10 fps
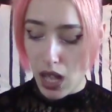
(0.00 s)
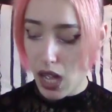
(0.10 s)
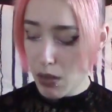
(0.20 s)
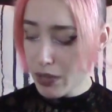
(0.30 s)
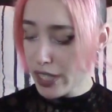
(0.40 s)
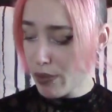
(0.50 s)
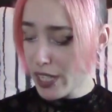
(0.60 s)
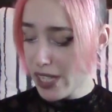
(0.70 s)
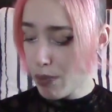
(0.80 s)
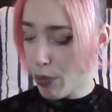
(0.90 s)
I'm a little bit
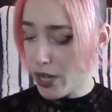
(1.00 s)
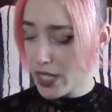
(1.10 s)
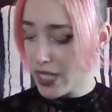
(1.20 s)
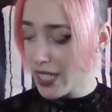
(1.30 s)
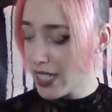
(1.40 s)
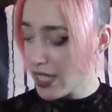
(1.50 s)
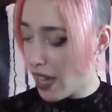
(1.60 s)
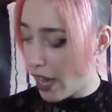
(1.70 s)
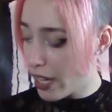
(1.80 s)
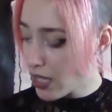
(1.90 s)
disappointed in the
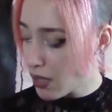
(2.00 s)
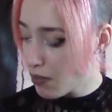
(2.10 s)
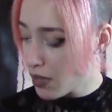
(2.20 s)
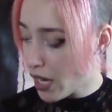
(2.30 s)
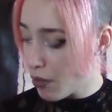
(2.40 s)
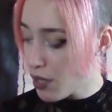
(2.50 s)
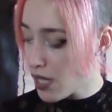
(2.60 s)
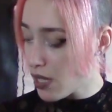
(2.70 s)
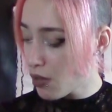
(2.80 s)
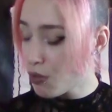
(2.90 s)
item that I
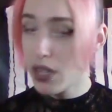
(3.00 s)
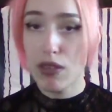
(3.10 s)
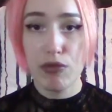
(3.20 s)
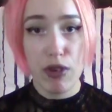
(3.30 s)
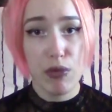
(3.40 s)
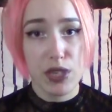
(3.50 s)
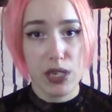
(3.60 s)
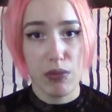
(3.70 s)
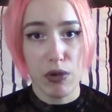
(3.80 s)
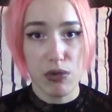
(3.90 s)
was looking forward
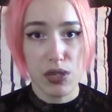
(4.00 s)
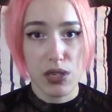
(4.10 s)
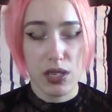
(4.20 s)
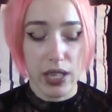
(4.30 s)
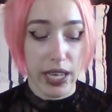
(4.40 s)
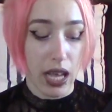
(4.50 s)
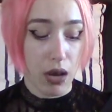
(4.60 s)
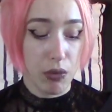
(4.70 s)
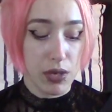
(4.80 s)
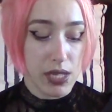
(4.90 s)
the most. Like,
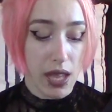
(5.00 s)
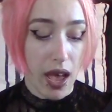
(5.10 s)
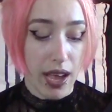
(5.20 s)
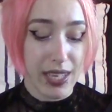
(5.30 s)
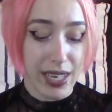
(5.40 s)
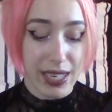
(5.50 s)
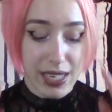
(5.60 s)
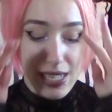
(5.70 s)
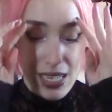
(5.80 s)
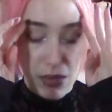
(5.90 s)
I was eyeing
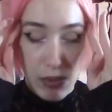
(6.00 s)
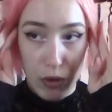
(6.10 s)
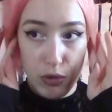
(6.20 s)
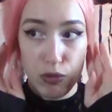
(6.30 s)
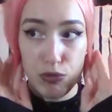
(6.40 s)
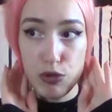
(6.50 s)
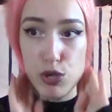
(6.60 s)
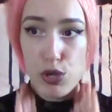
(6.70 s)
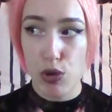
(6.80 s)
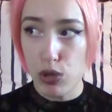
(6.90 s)
this kimono for
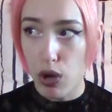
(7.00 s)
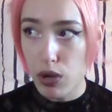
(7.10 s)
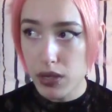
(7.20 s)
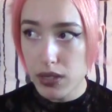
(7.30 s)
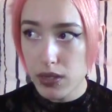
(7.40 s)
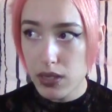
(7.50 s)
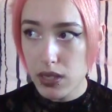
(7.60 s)
so long,